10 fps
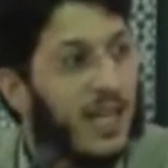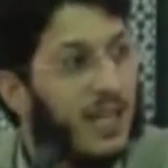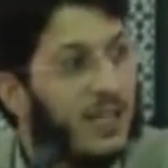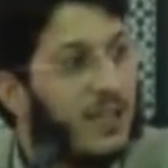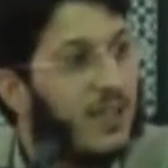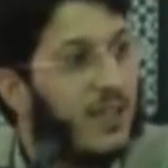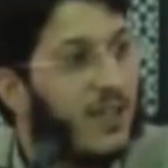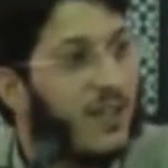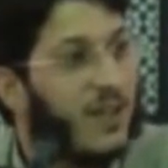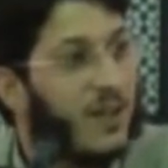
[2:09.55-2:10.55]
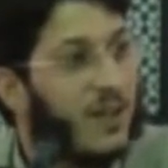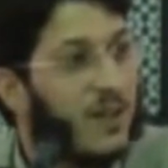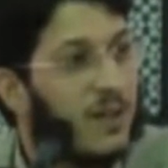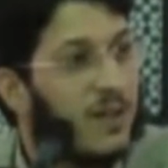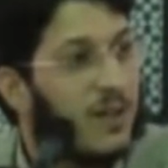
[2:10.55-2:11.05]
He is
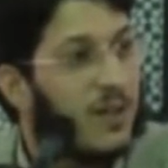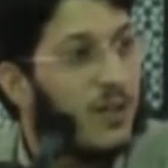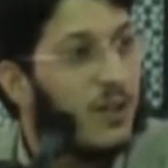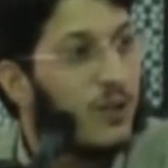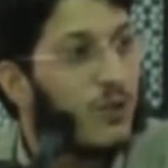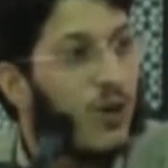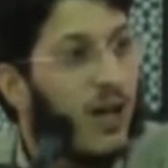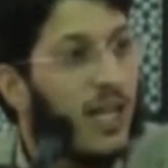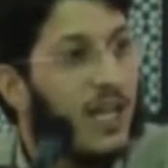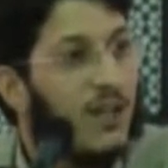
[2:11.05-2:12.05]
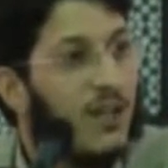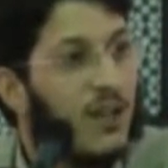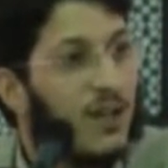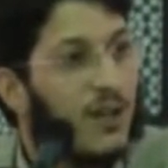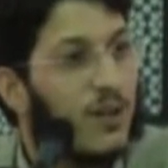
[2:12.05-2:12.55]
trying